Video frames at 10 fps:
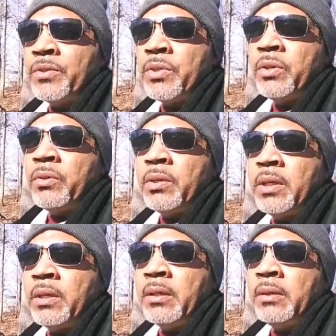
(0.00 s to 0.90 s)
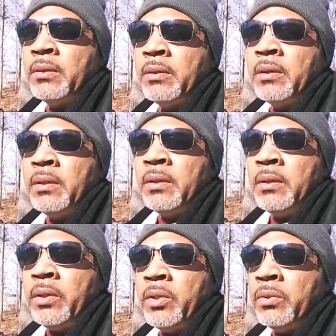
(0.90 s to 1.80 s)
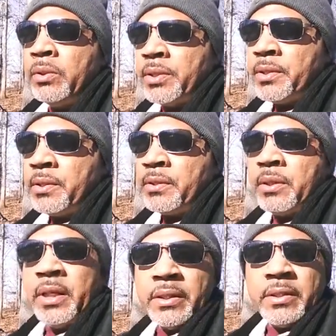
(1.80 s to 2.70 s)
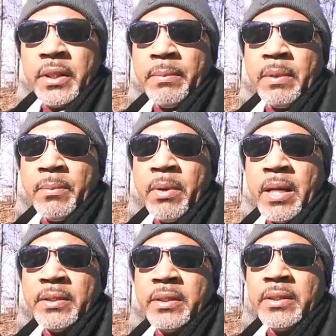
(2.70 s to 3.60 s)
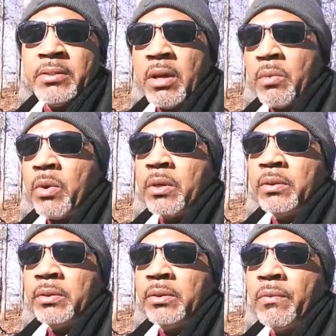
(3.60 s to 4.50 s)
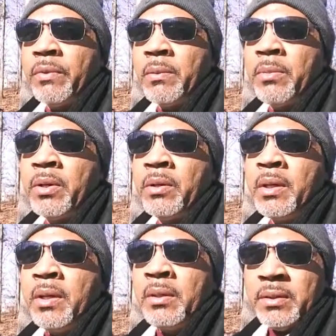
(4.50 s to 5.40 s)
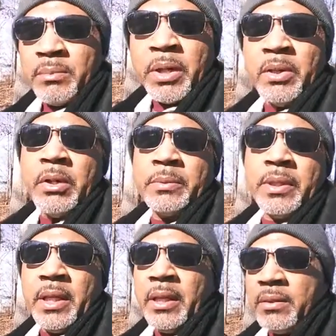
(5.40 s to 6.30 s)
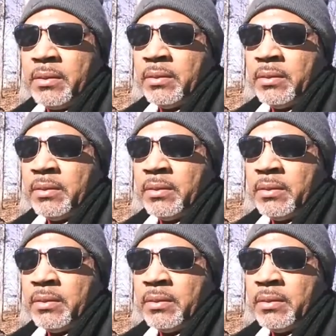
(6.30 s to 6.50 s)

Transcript: So this is the next step in the process. Started working on November to bring you up to date.